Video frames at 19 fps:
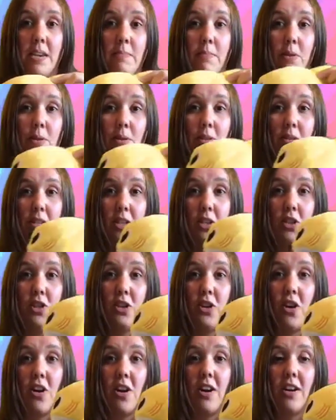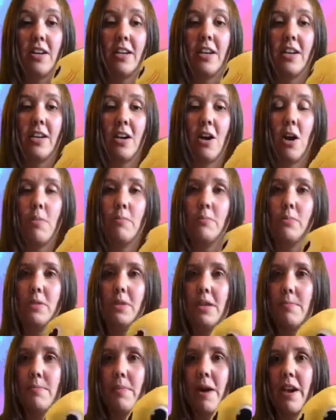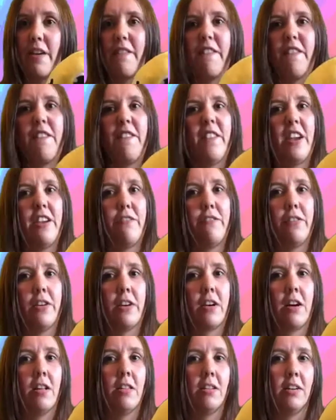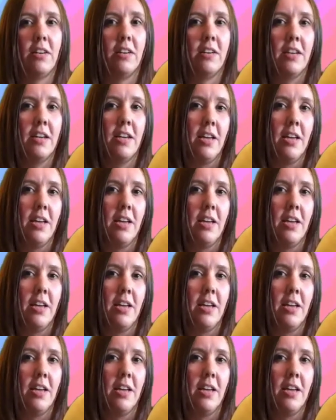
because this shark comes in my favourite colour.